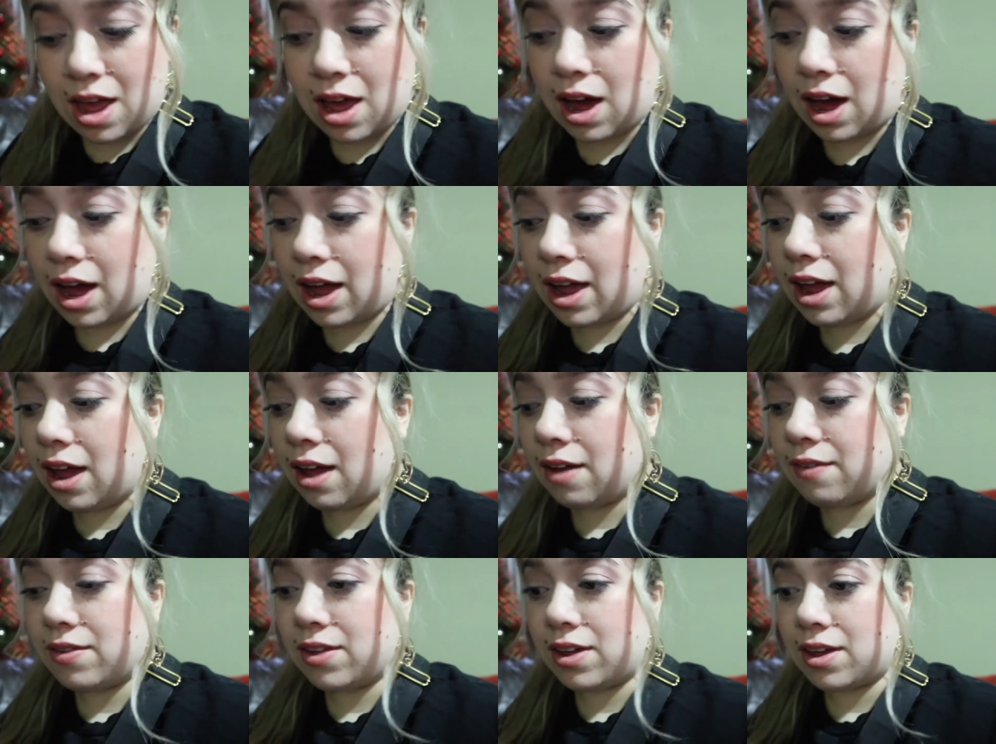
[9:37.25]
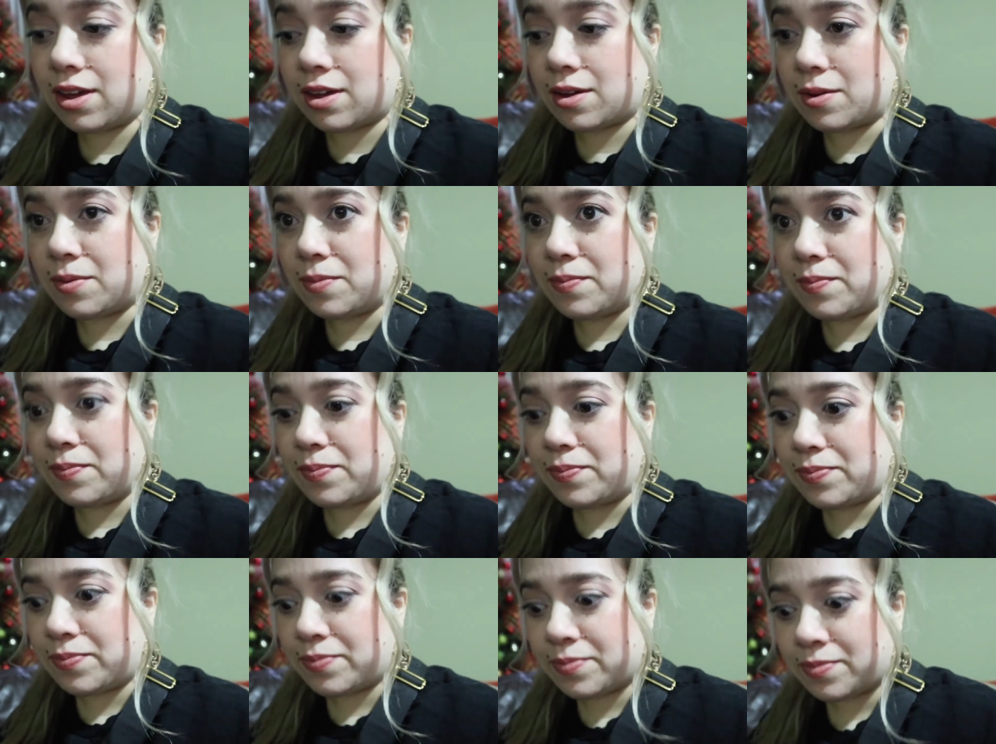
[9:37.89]
I have like
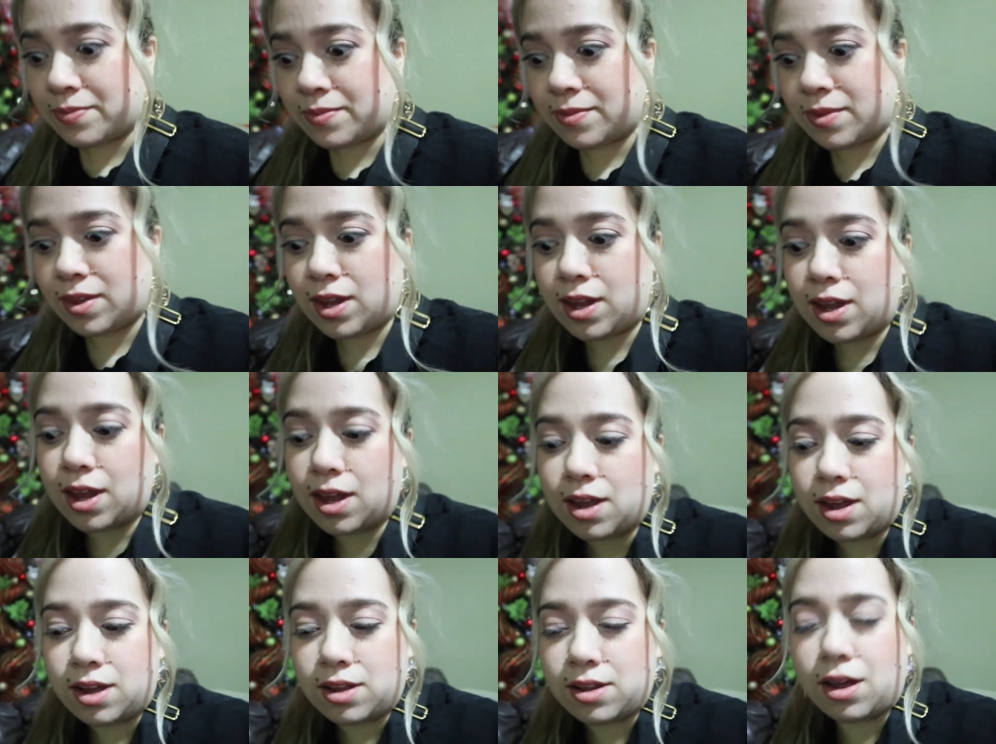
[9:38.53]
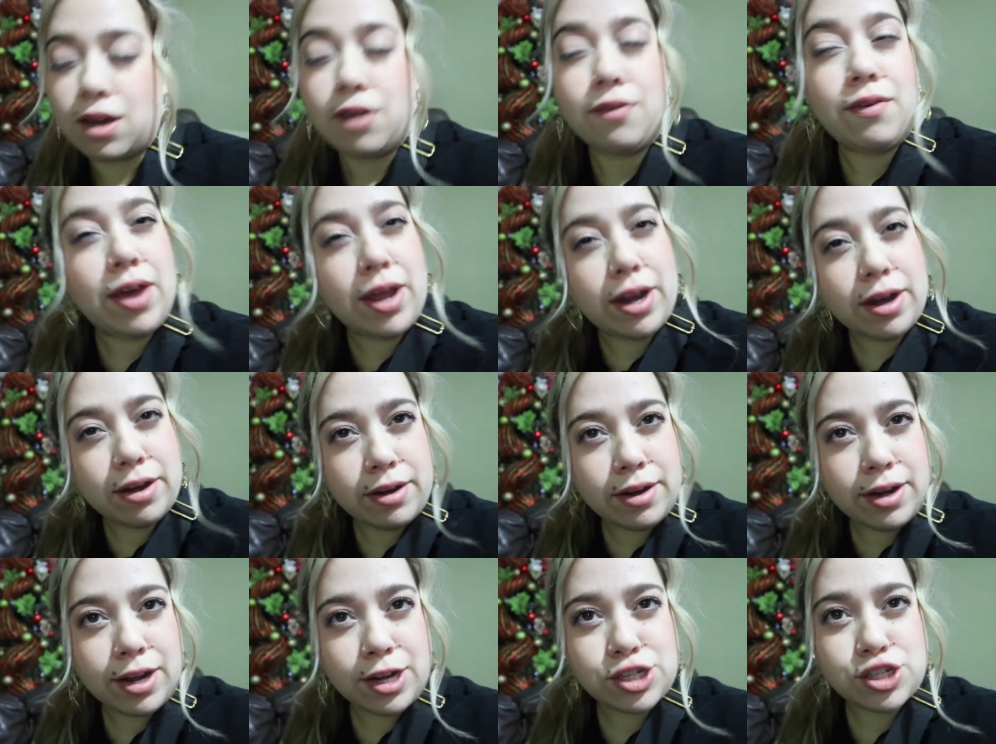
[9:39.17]
a lot of
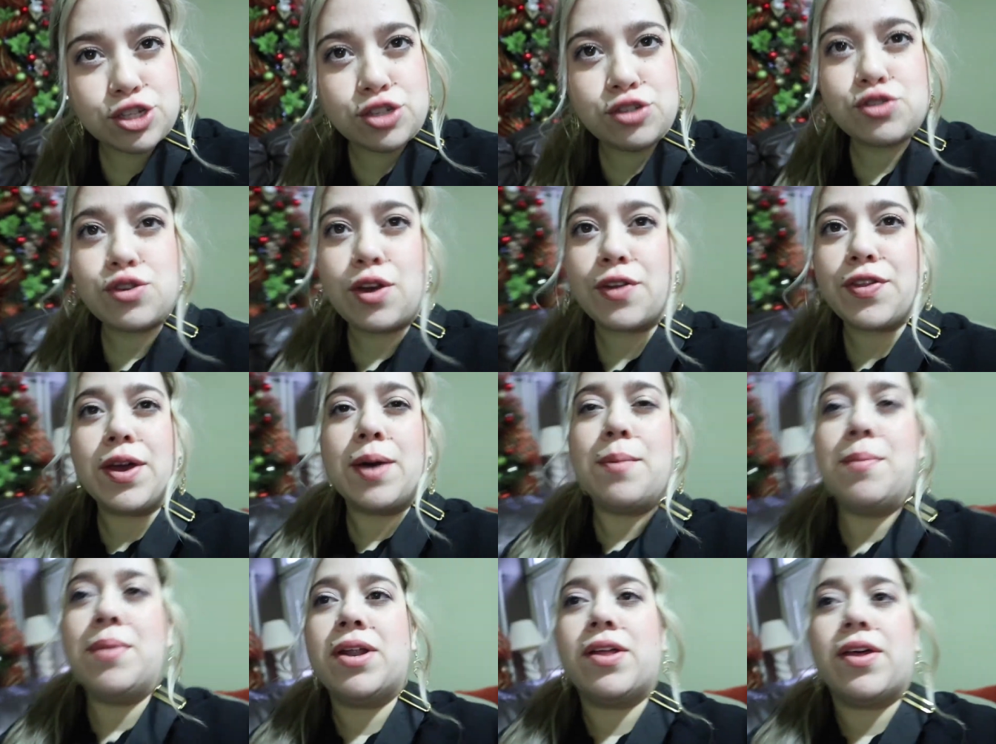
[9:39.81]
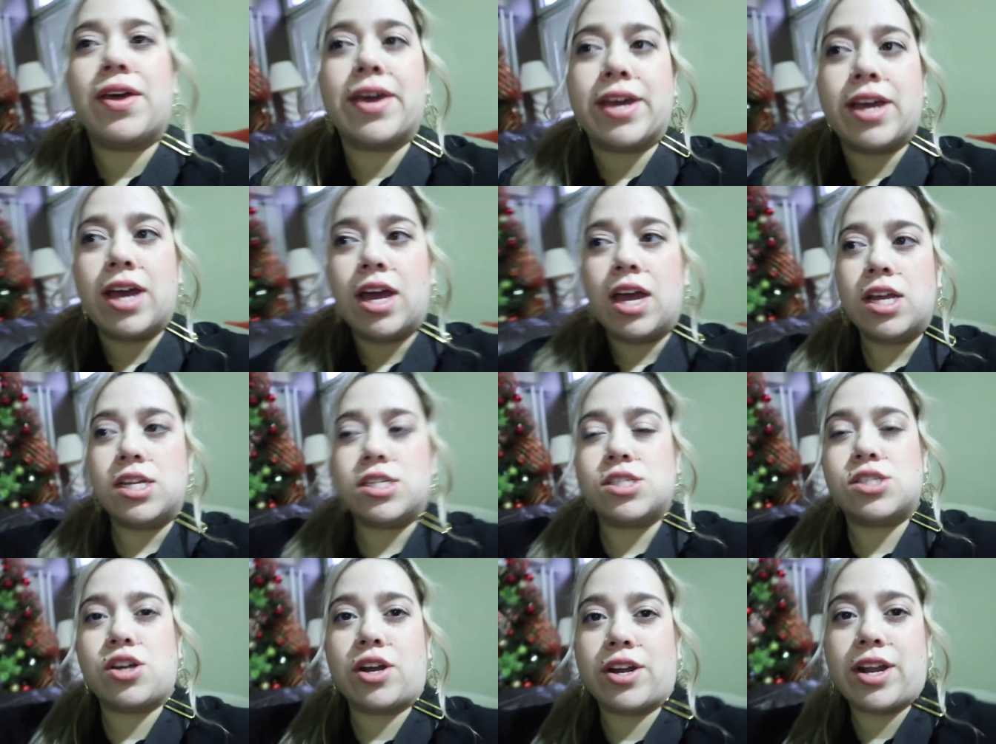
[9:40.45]
editing I should do. So I think I'm gonna like
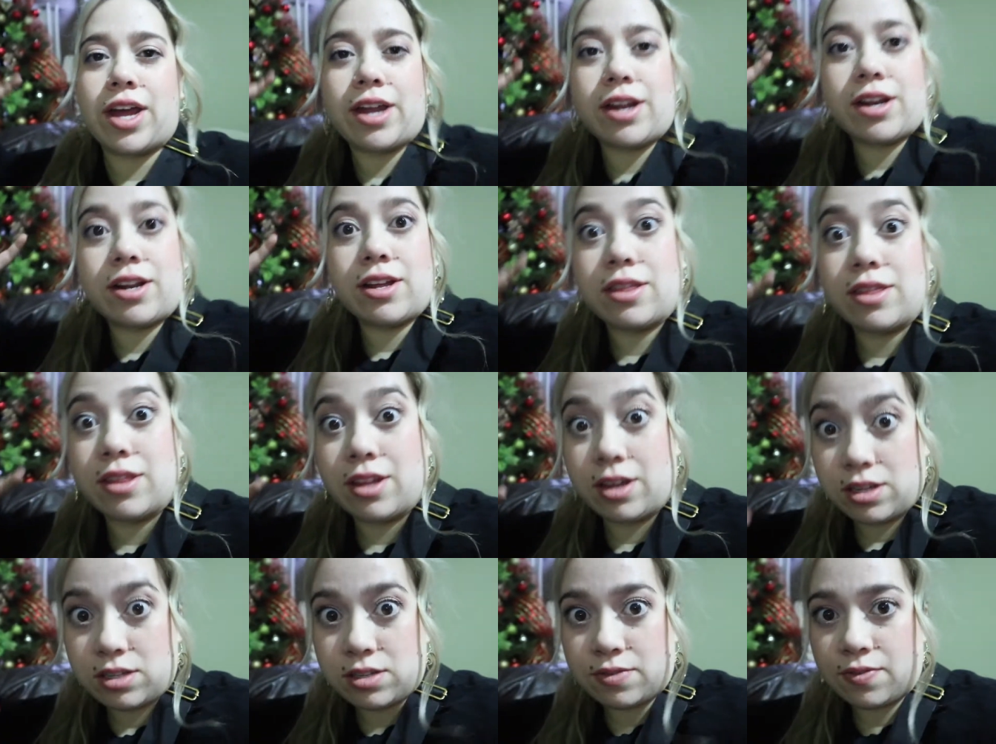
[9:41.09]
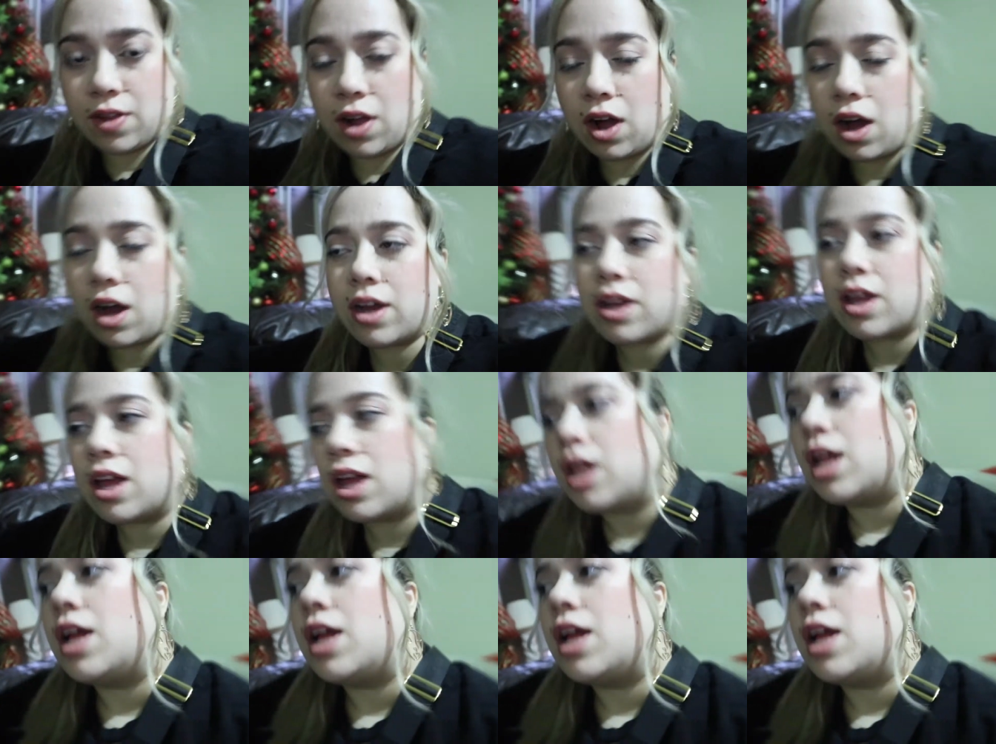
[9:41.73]
start editing this vlog